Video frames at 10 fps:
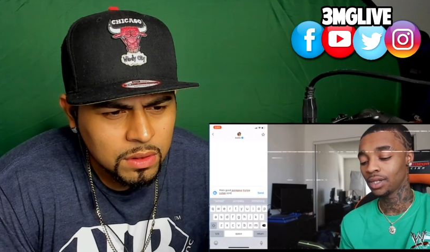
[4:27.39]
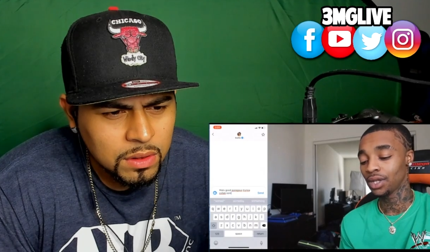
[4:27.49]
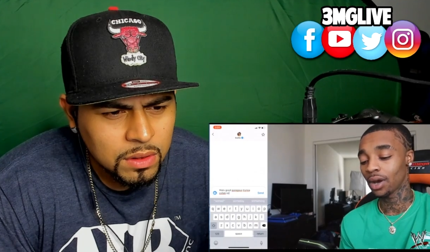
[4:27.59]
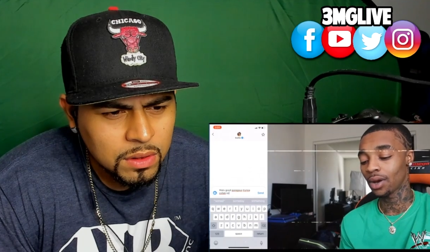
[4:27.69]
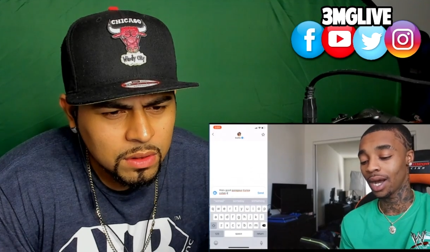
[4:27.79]

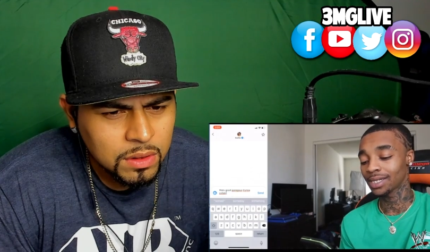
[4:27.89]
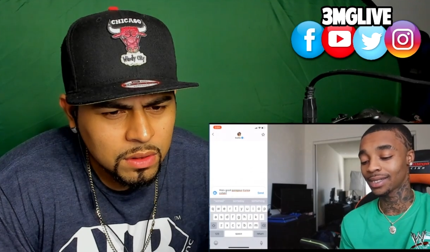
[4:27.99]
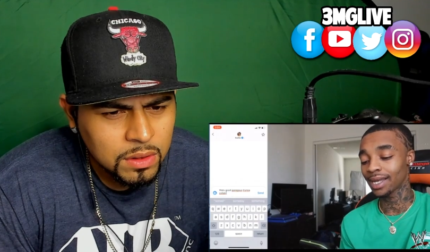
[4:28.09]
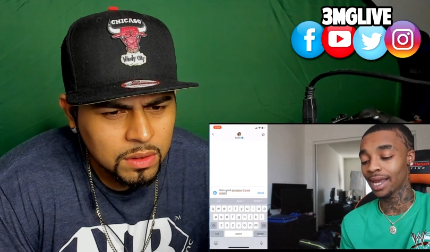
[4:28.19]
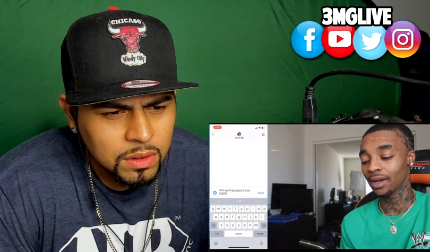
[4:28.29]
Speaker 1: no, I should
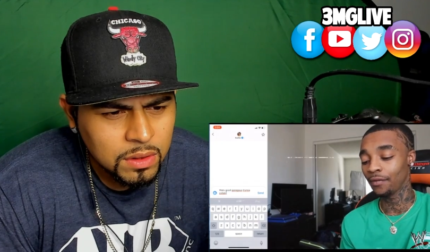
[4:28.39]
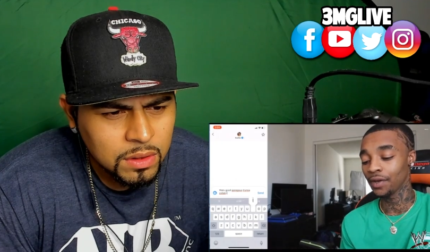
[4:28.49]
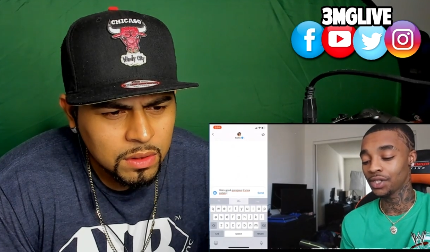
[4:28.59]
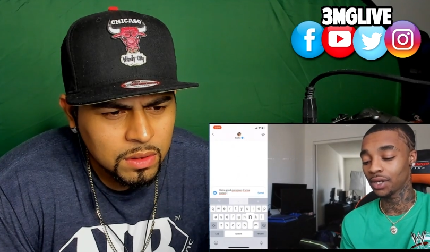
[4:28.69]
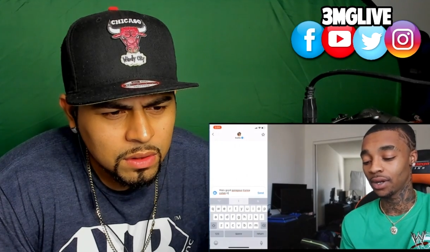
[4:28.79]
say in the
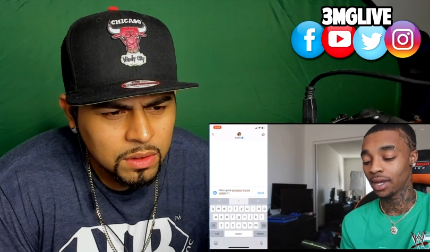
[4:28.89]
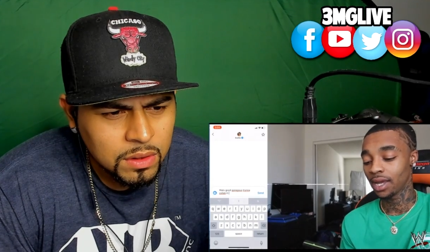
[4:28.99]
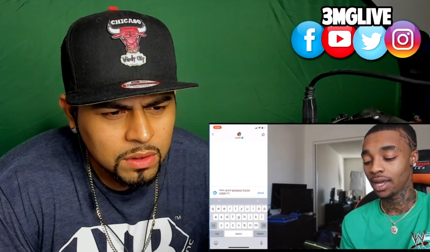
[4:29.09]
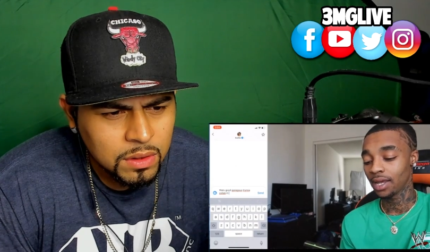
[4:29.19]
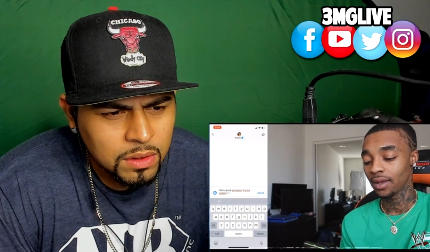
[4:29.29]
future,
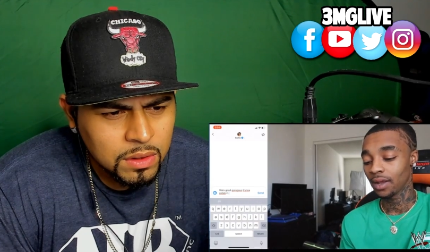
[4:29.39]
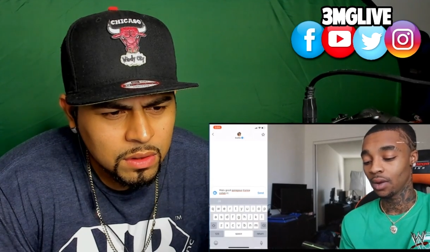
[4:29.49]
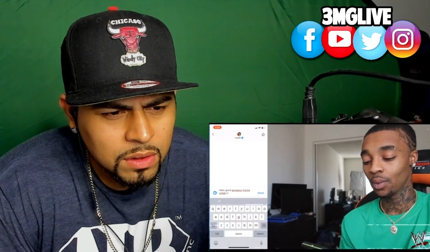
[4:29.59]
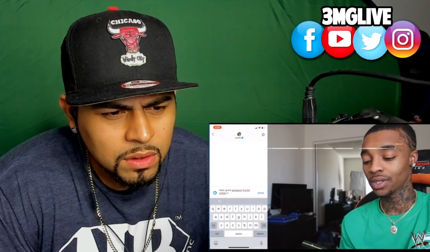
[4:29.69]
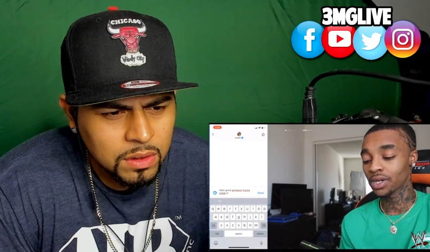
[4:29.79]

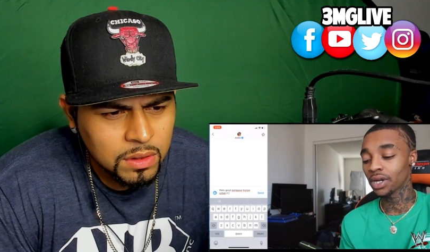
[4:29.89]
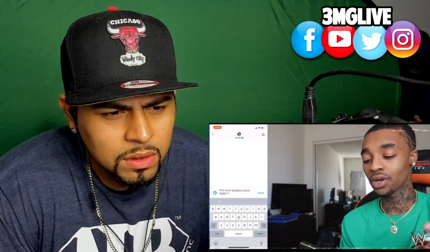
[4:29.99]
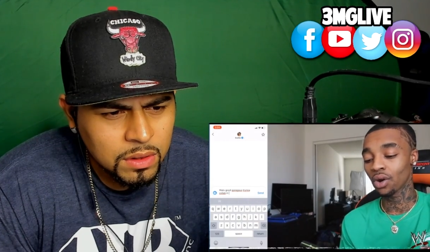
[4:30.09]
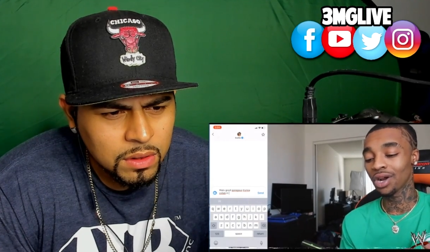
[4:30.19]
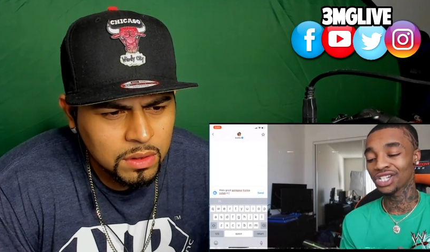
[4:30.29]
what's
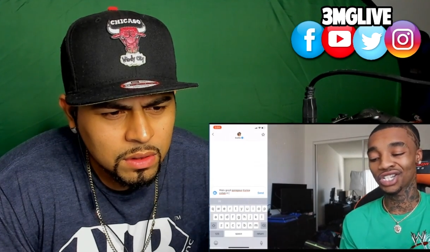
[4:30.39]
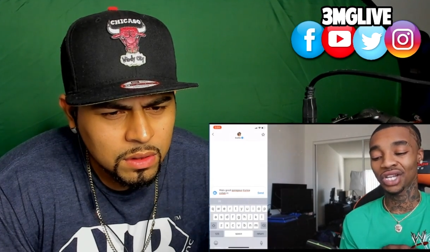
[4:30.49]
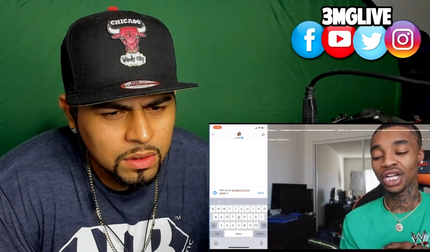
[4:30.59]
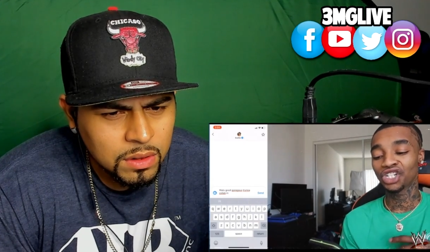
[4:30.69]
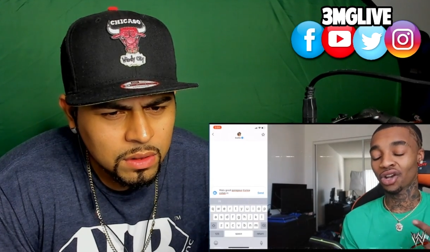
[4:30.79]
good, gorgeous?
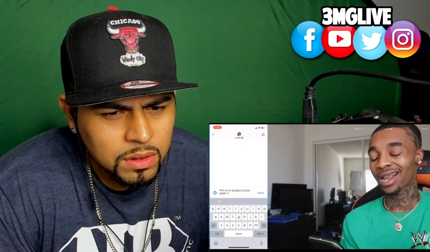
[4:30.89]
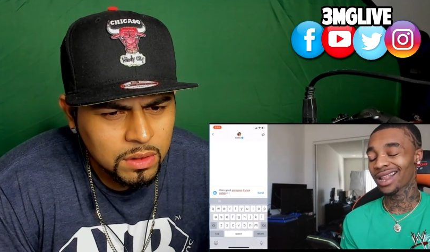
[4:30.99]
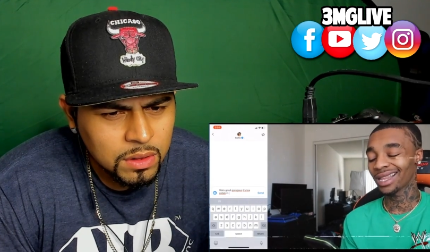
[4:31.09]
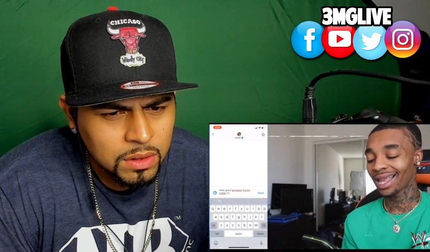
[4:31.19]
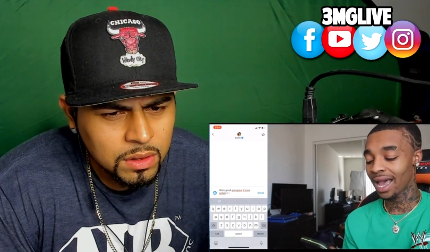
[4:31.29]
trying
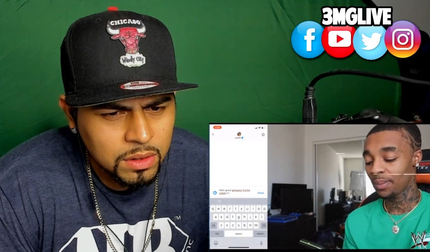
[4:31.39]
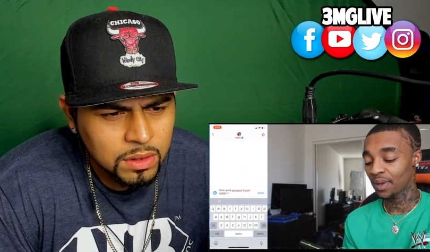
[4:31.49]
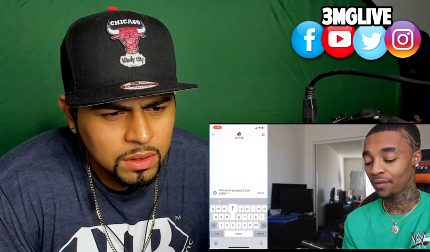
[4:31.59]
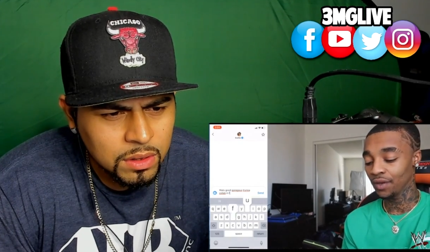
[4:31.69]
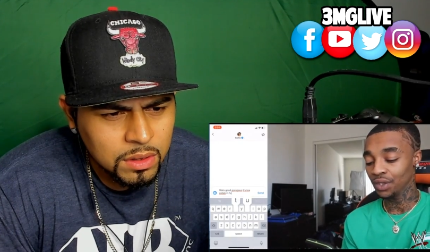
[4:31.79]
to collab in